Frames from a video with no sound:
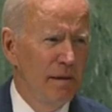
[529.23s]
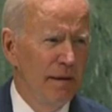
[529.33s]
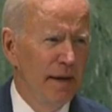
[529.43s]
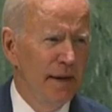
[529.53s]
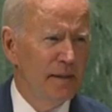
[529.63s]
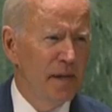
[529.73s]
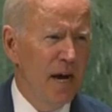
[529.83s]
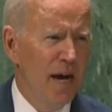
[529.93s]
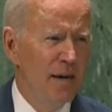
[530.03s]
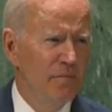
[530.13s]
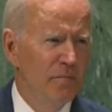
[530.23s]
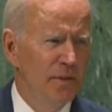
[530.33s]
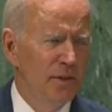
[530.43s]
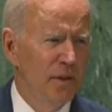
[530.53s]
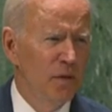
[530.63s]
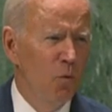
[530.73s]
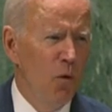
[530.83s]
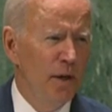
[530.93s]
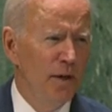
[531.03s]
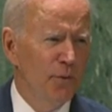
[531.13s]
And at a time when nearly
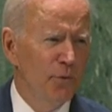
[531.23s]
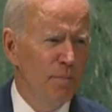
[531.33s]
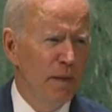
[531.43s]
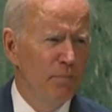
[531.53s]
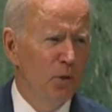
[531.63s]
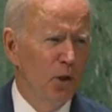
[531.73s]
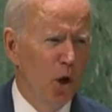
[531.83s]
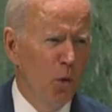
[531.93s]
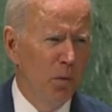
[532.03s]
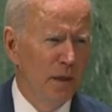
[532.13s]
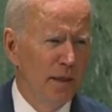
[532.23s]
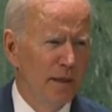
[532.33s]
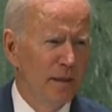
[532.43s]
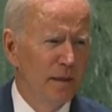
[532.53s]
1 in 3 people globally